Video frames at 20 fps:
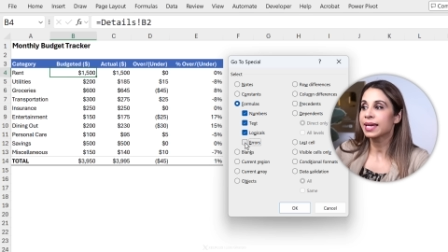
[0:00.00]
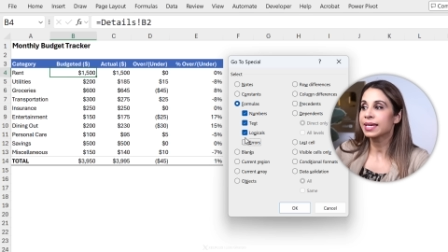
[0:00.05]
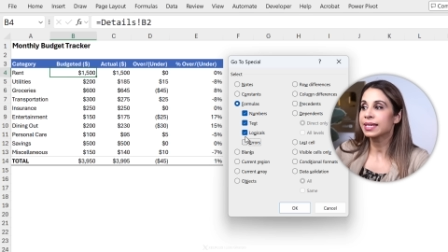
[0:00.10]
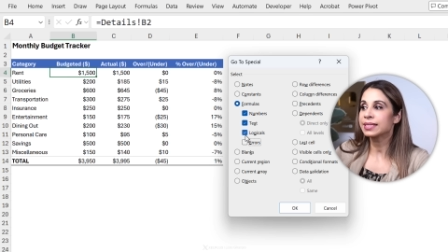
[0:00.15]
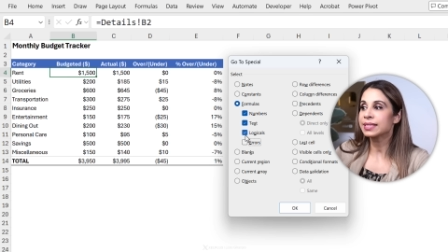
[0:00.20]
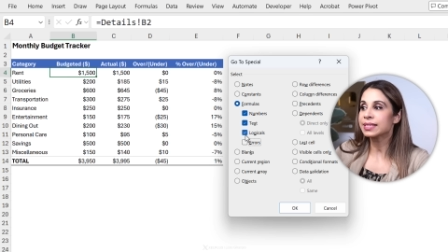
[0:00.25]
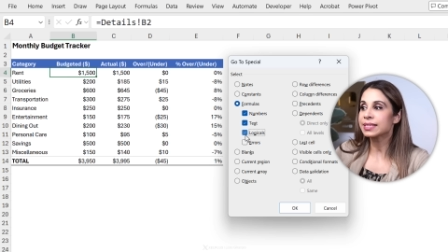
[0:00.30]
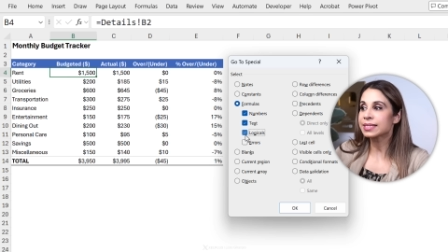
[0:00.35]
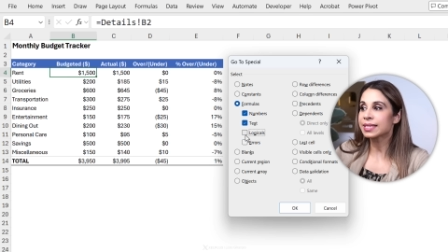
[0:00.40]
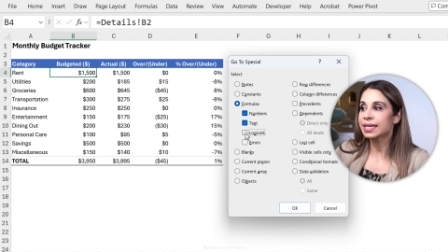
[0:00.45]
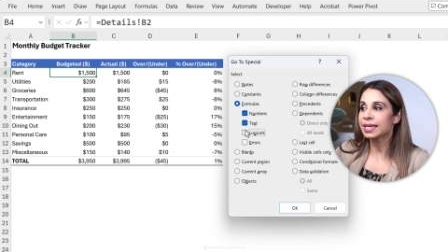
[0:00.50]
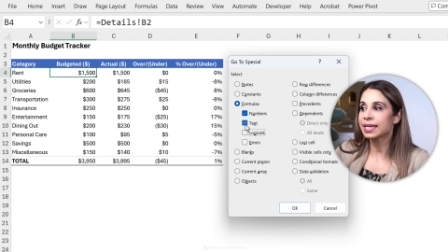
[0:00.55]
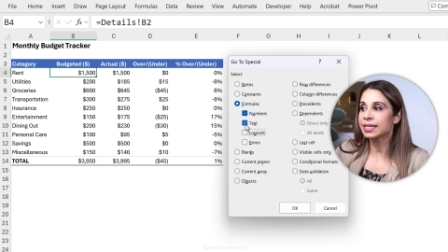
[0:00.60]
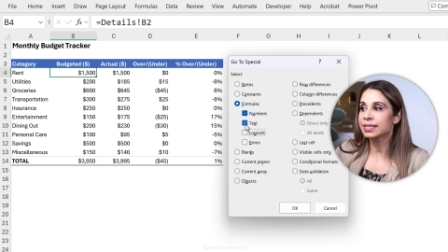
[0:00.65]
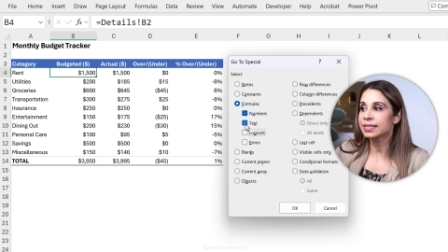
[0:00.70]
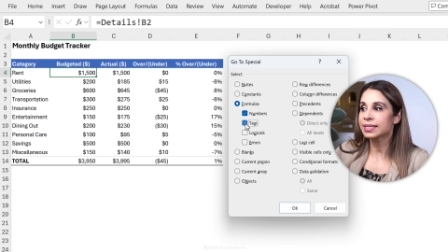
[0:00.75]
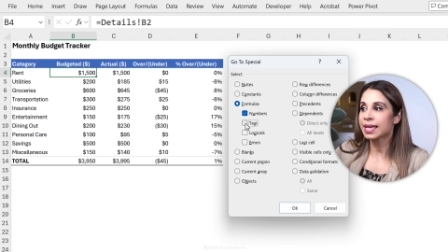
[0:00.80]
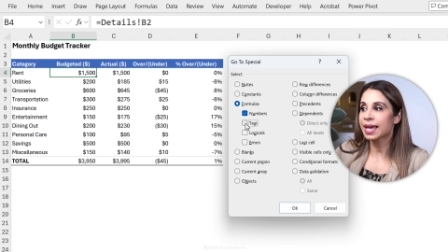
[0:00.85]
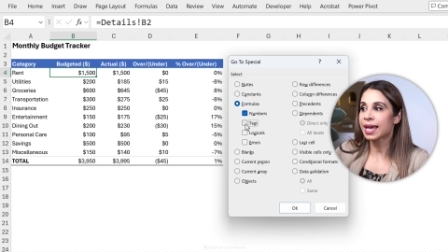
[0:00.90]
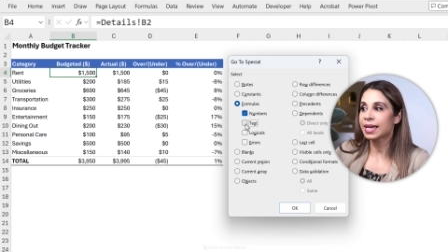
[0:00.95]
In this
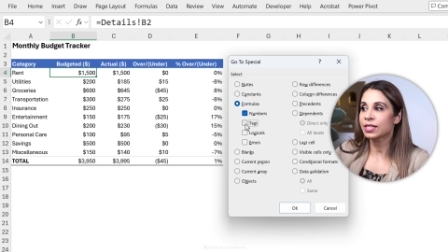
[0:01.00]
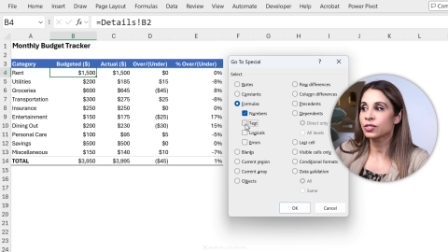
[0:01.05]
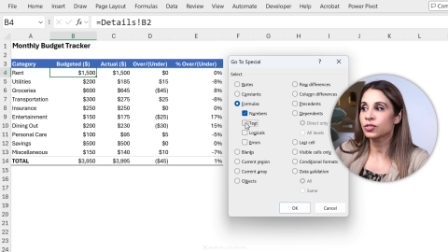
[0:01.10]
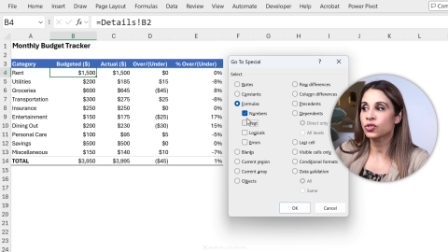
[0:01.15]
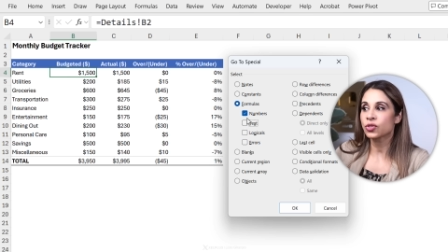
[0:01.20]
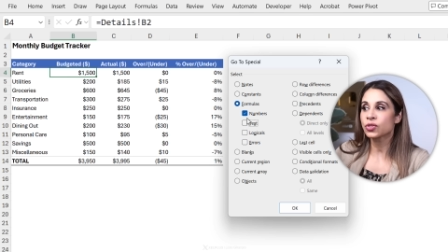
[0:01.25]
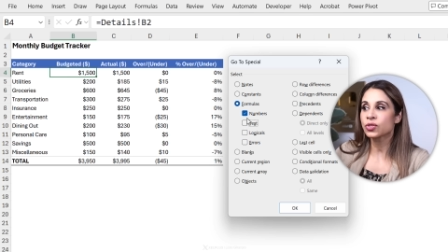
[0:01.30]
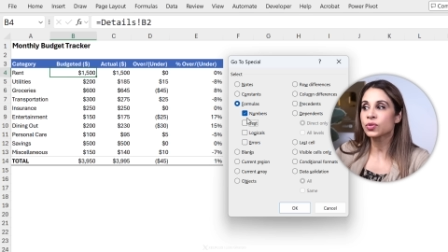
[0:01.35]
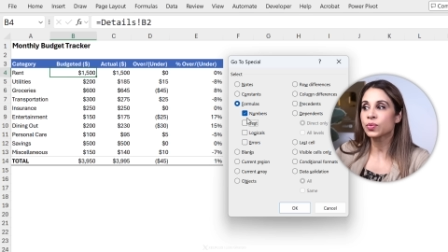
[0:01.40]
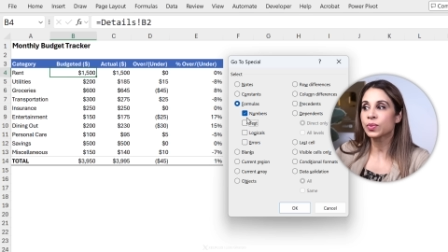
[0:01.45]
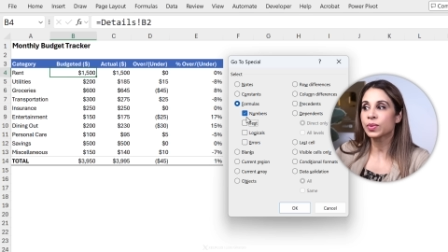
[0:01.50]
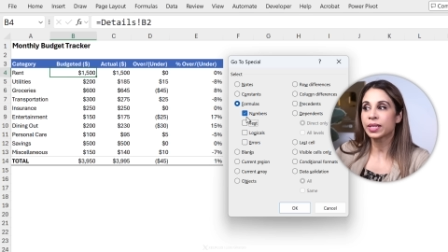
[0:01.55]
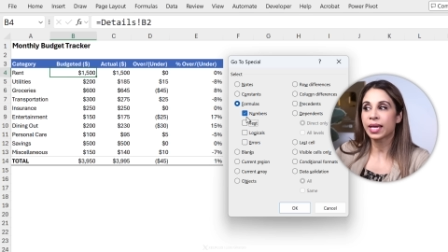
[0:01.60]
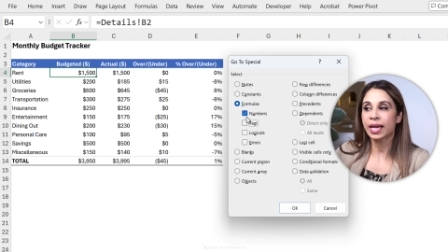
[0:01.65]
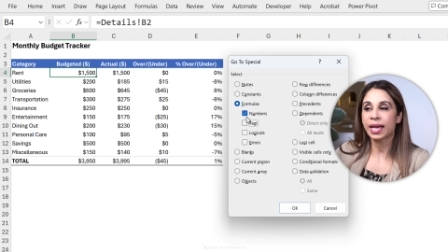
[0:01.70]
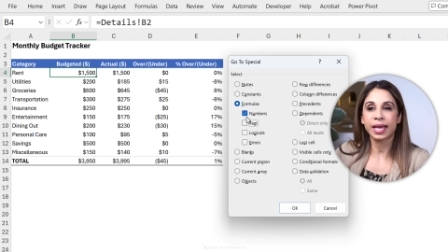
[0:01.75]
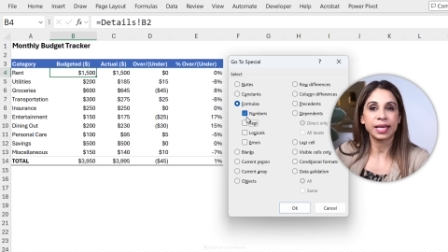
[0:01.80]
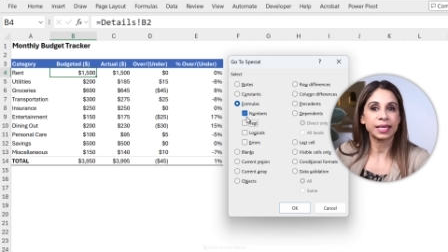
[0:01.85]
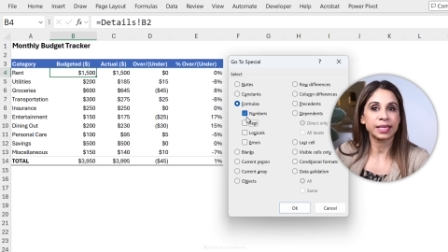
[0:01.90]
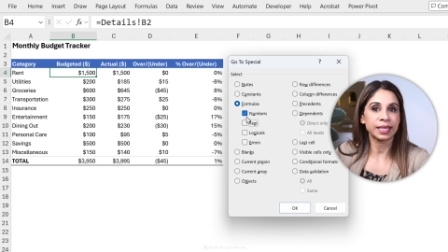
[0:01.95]
case, I just want
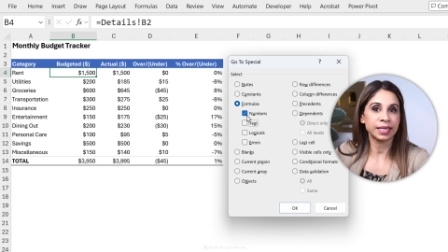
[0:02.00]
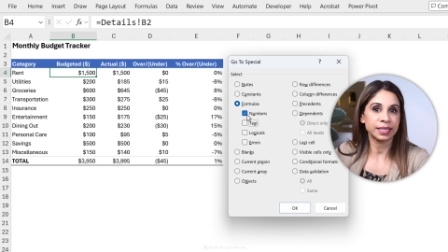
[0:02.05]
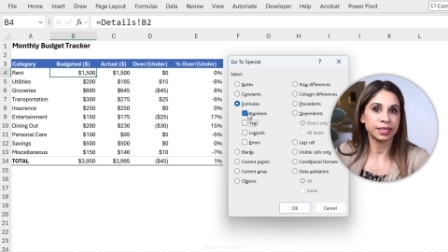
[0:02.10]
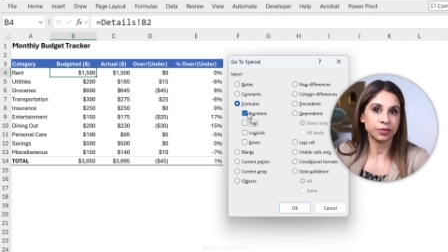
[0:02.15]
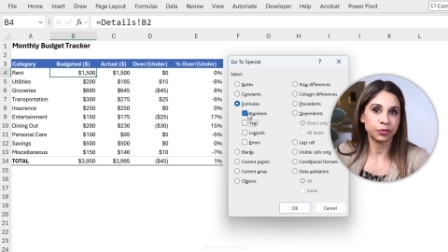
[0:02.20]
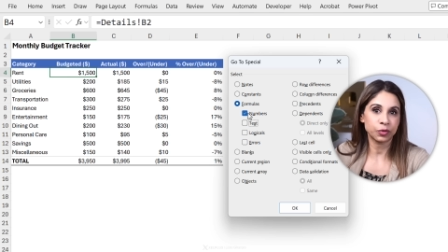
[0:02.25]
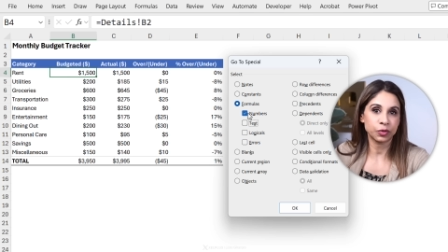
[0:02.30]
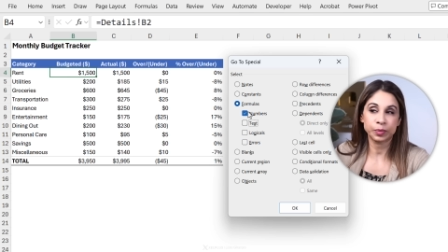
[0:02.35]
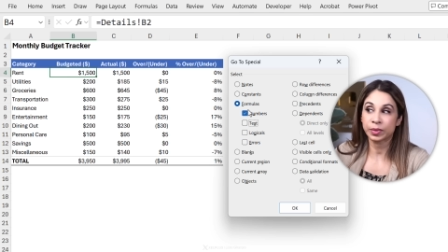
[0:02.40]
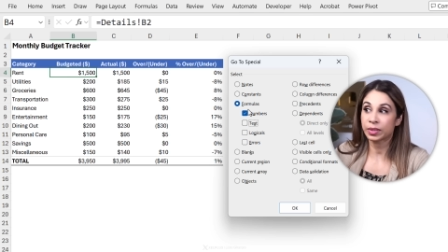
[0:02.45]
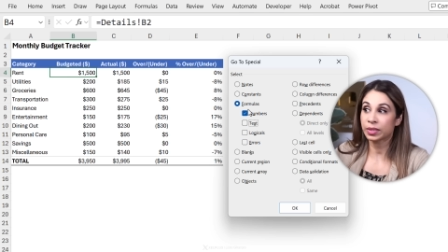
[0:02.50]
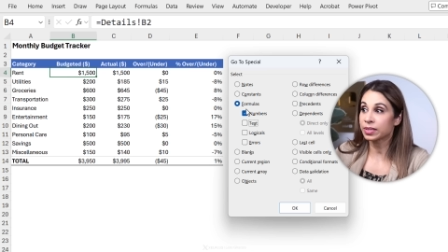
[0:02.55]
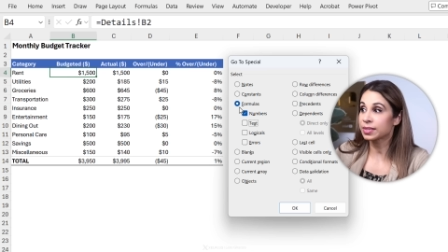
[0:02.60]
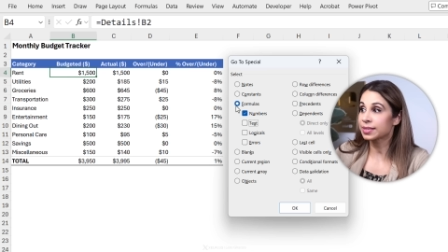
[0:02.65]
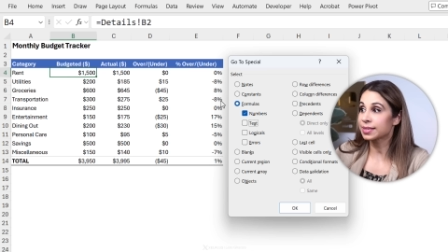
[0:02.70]
to highlight the formula